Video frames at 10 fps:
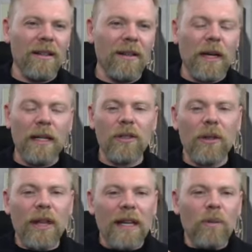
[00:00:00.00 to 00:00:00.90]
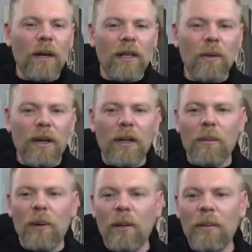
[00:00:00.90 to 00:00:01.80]
Right? So that's why you want to
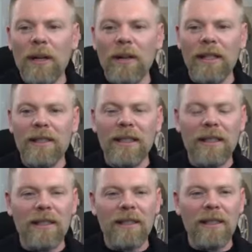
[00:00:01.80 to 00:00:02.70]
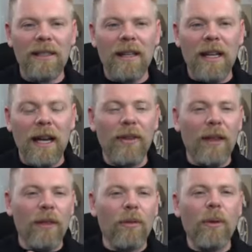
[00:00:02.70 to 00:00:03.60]
compartmentalize things. And
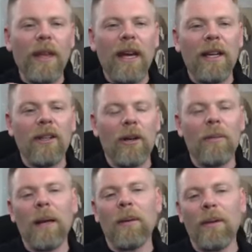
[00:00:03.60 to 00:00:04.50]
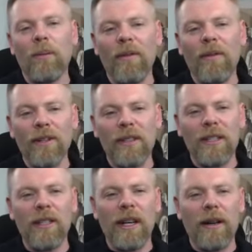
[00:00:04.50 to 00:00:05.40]
then through that, you're going to be able to reverse
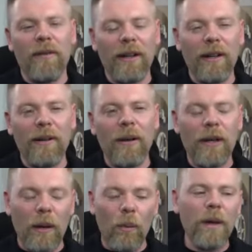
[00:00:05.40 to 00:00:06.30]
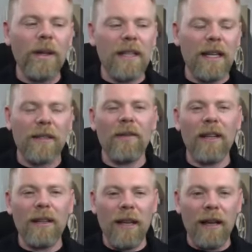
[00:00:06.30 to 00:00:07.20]
engineer to figure out, okay, what is the
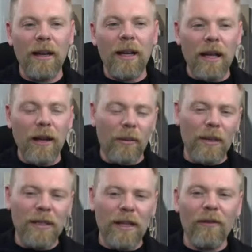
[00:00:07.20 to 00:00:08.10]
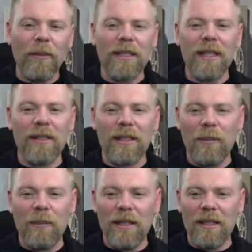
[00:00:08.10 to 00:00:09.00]
activity that either myself or my sales
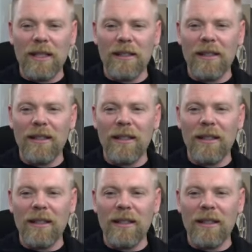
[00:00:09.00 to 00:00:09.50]
team needs to get done?